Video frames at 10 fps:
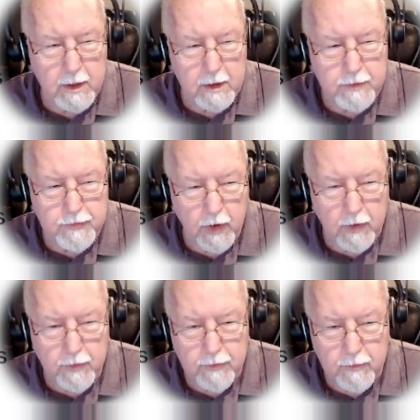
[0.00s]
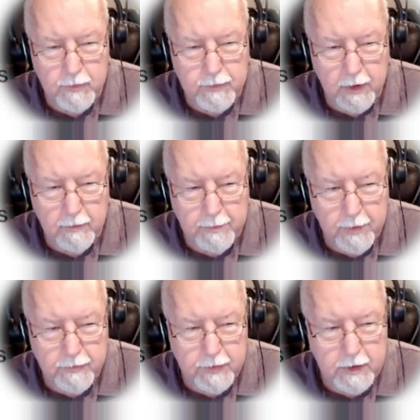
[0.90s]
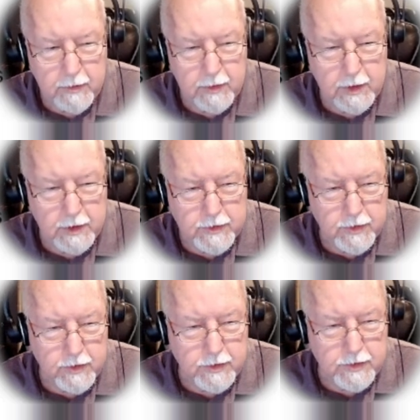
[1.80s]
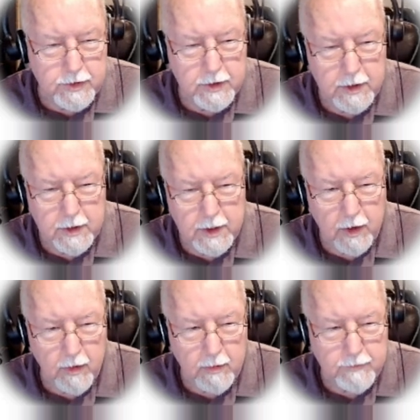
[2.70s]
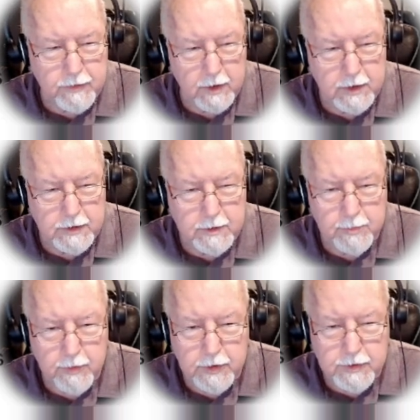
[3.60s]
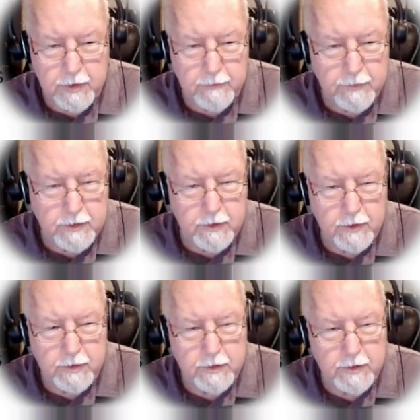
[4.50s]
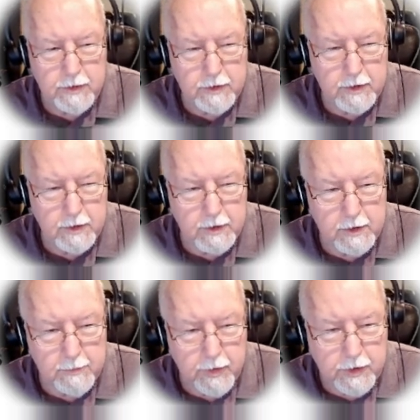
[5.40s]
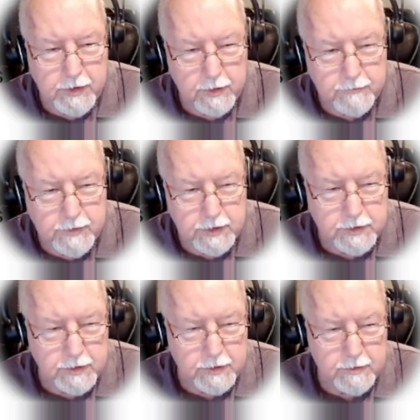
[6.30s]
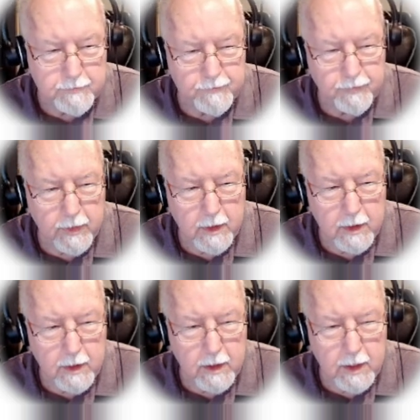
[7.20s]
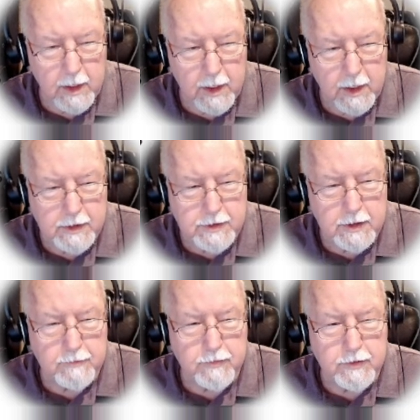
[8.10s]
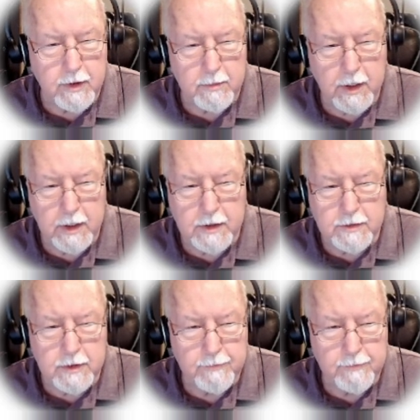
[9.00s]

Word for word: Saul was out persecuting the church, and now all of a sudden he's a preacher of the church, preacher of Jesus. And then it says for some days